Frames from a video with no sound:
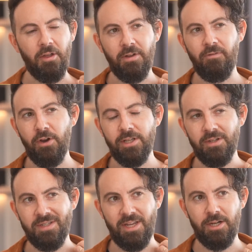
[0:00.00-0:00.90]
I think a very
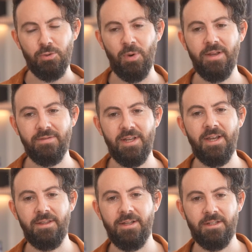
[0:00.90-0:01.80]
succinct way of
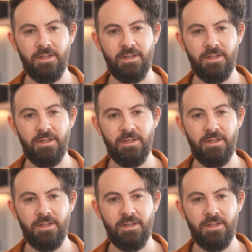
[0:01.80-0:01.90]
saying this,